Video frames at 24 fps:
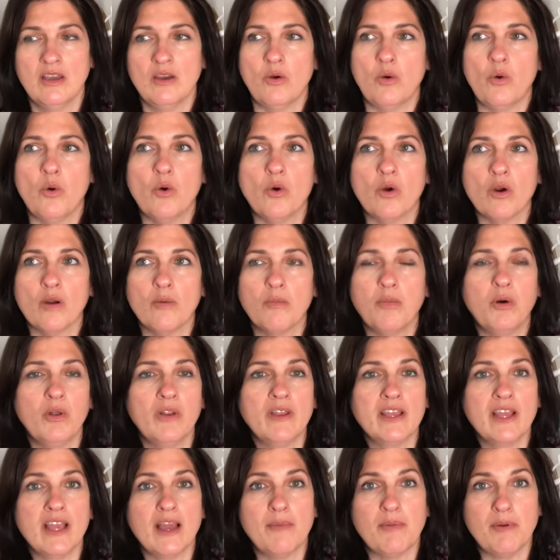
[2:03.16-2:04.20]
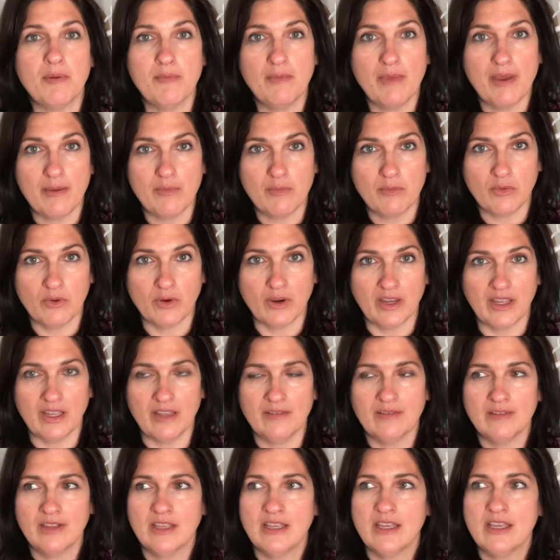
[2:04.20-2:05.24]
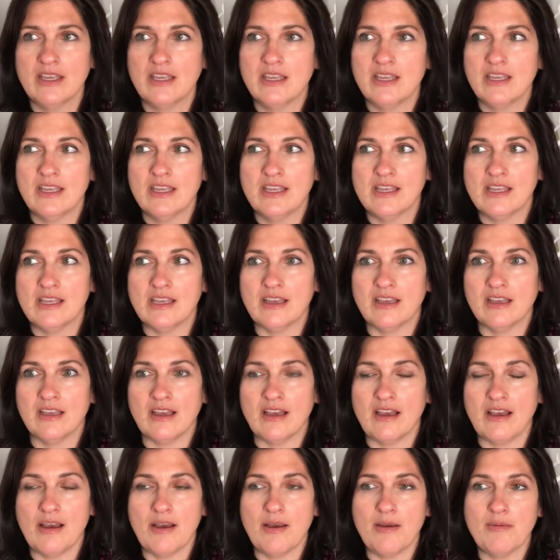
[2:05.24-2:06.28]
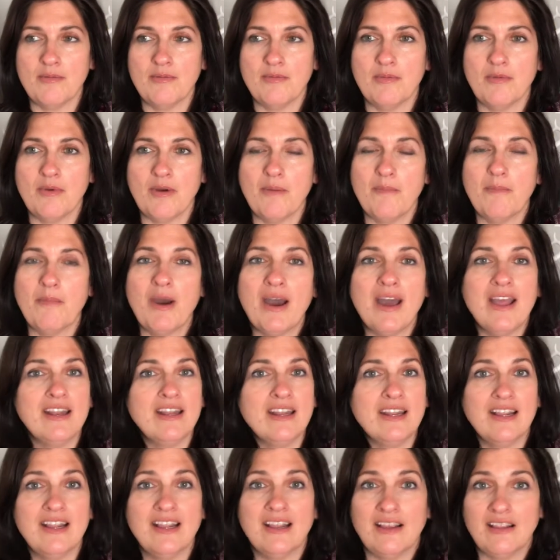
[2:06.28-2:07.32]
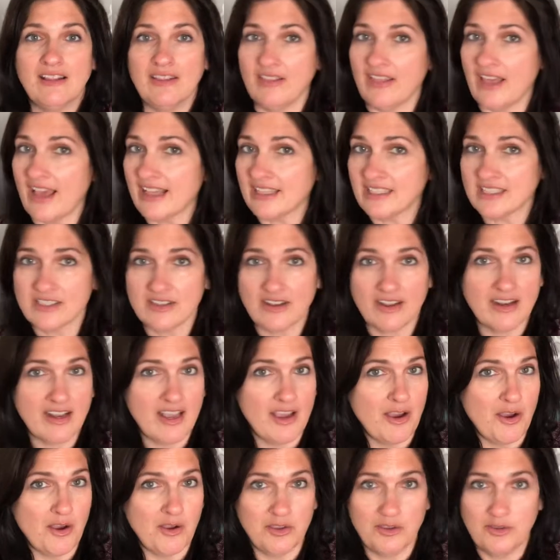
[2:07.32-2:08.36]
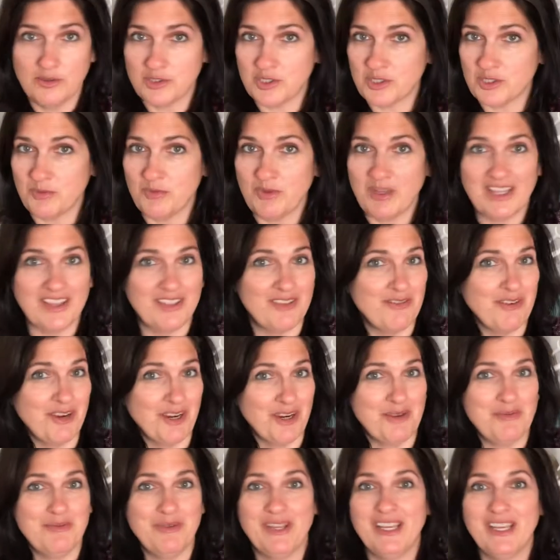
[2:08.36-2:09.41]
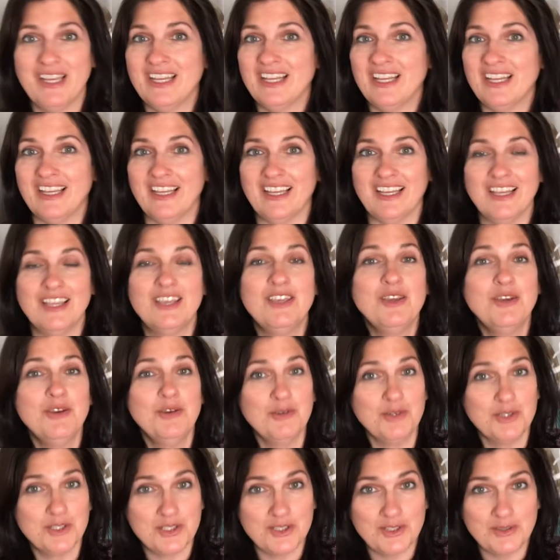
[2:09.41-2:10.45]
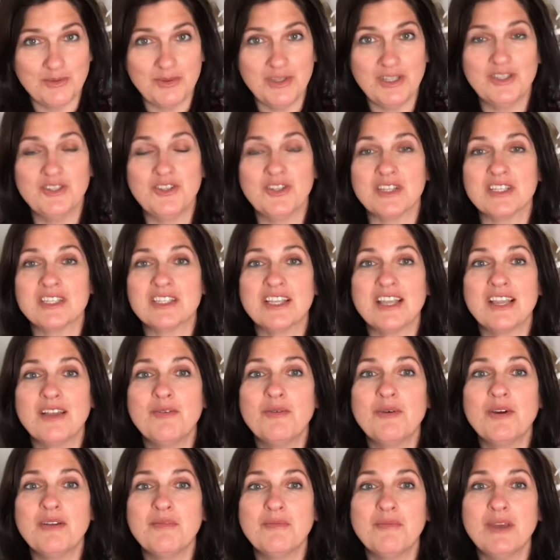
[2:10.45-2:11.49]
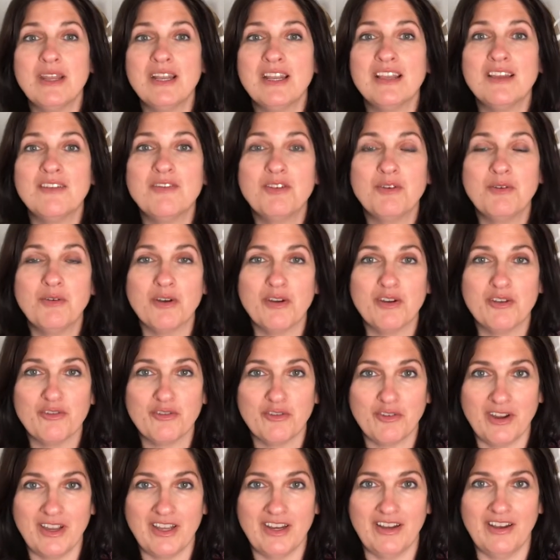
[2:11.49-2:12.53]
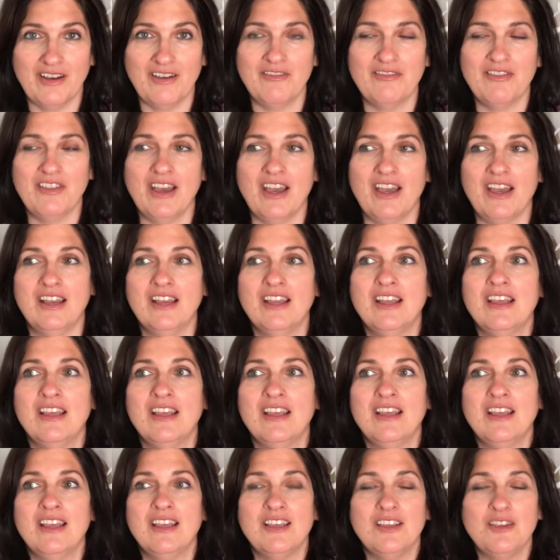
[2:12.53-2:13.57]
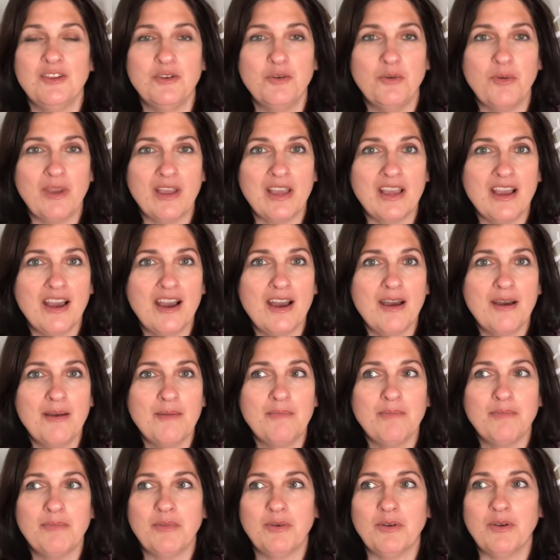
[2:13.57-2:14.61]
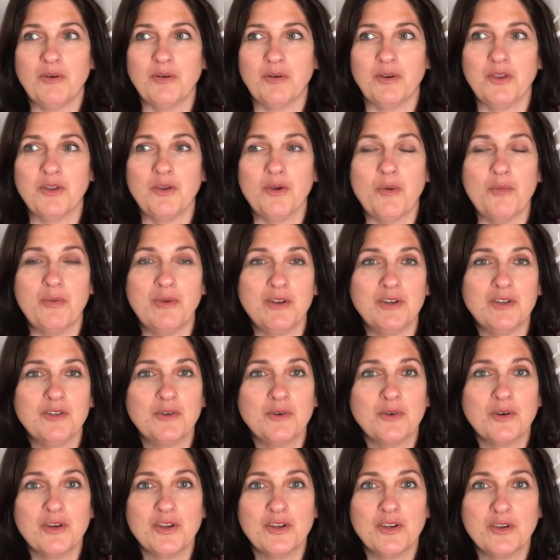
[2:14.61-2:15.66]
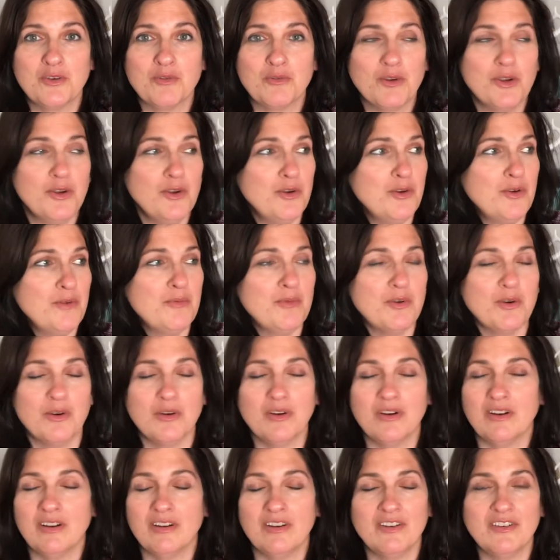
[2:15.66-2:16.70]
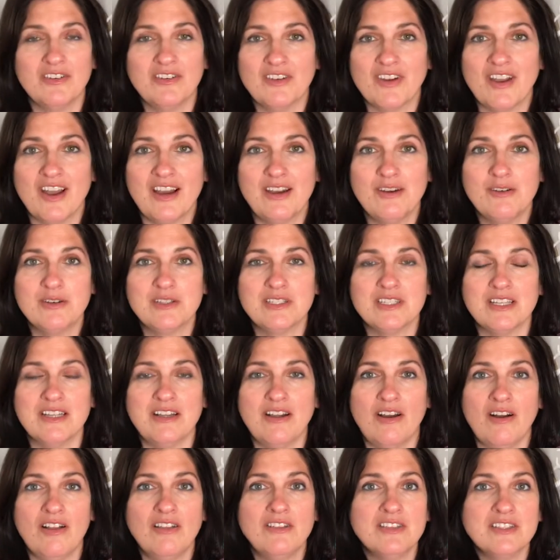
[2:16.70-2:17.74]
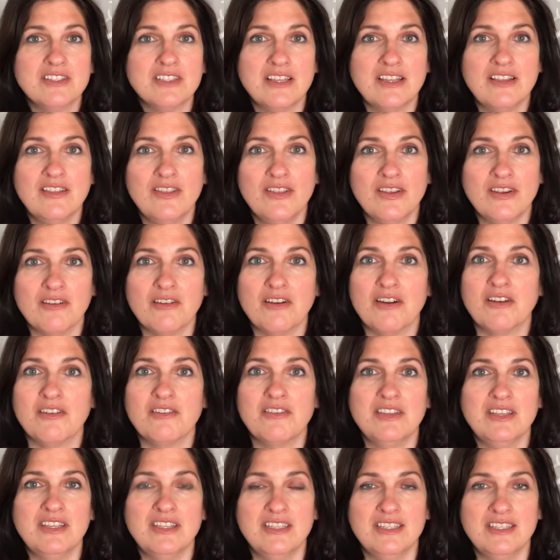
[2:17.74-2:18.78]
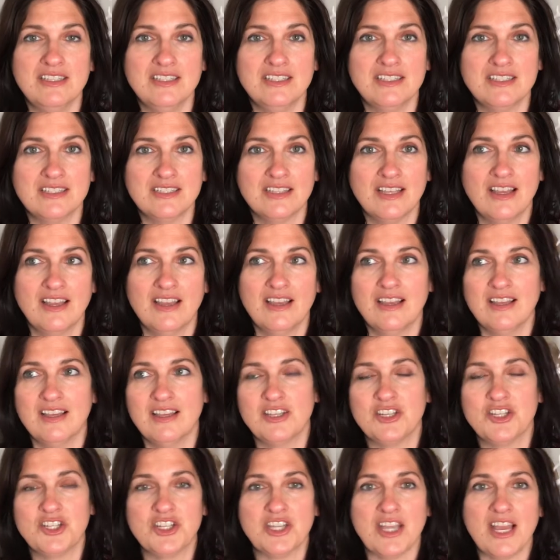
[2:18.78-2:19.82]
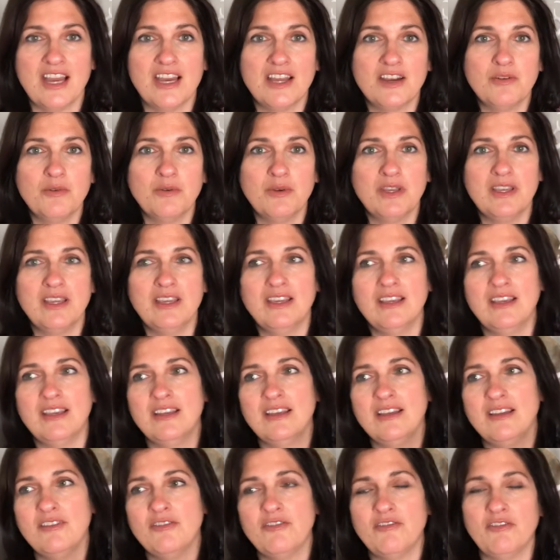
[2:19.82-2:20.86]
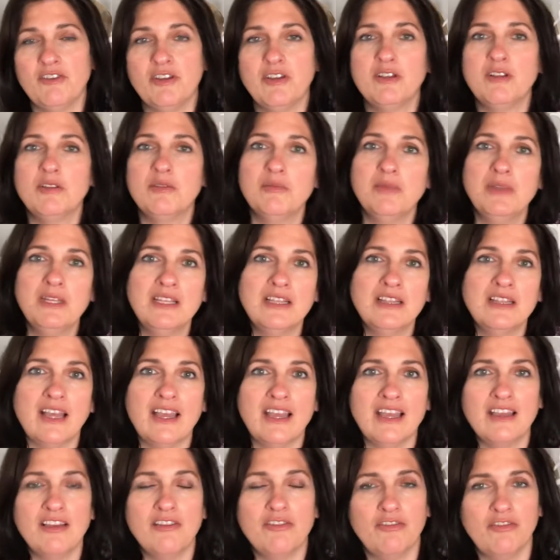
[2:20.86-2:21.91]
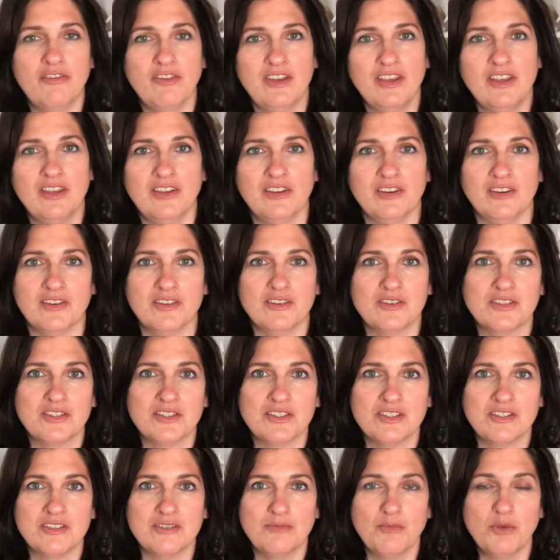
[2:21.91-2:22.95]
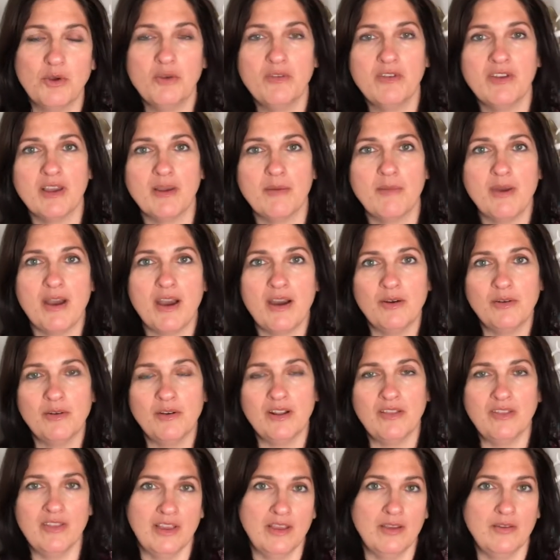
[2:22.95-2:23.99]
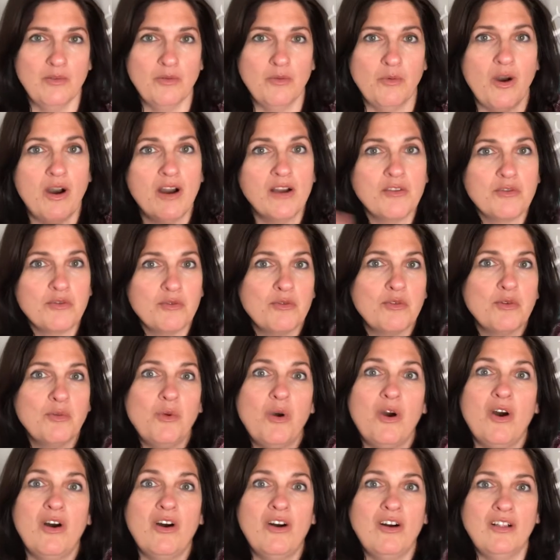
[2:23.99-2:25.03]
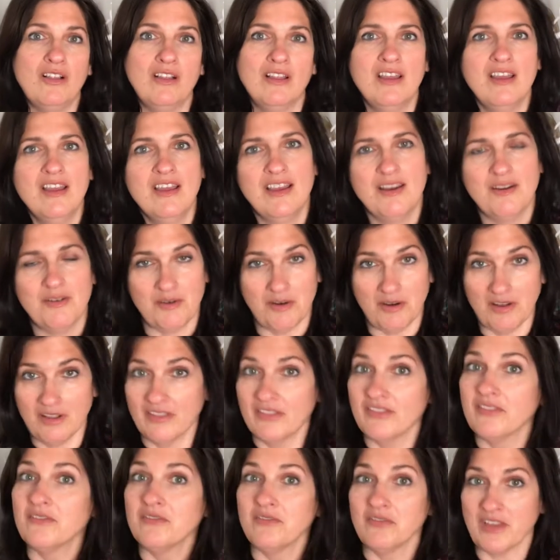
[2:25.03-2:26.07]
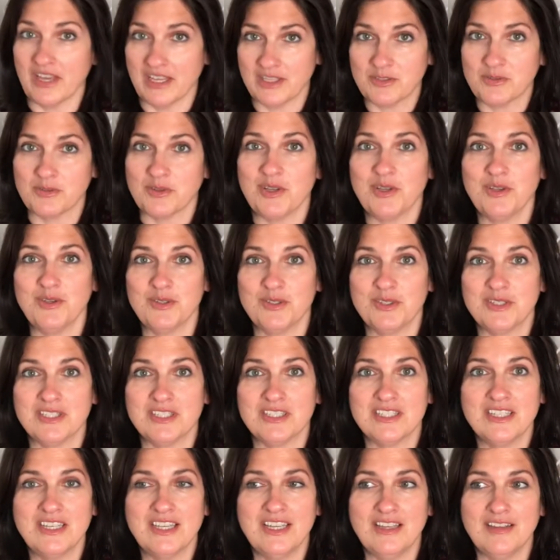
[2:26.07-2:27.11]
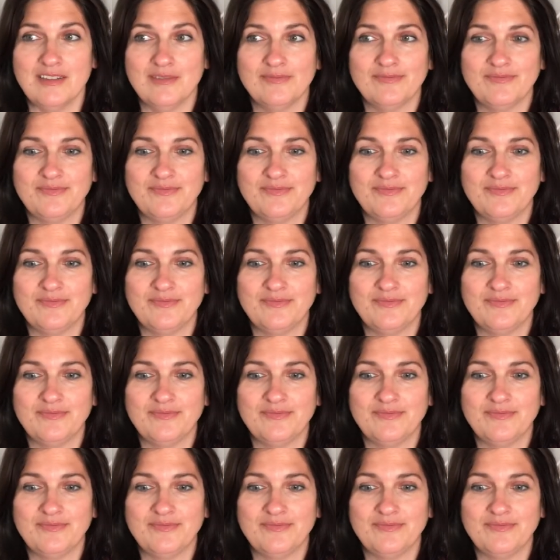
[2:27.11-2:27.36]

or pulling up a memory. Um, but that's not how it used to be at the very beginning. It used to be just like what many of you are afraid of that you wake up or you open a door in your room or in your house and all of a sudden there are these shadowy, filmy like figures moving about and they walk through the wall. Well, that's what I used to see.